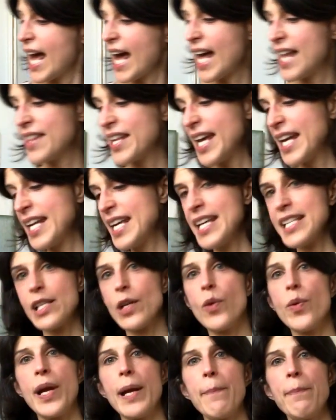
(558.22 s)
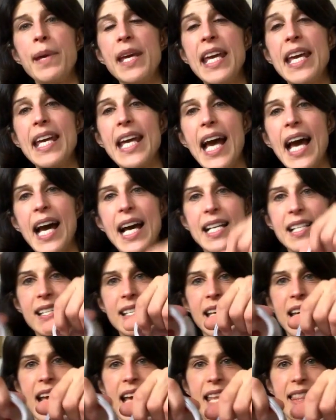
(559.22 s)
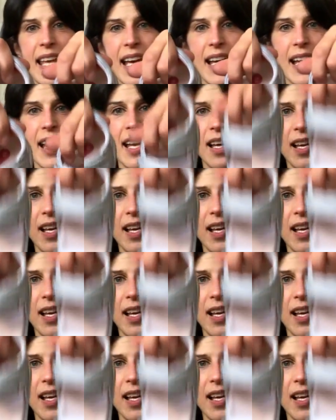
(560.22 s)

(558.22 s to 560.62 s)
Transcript: And then here's a quick peek at the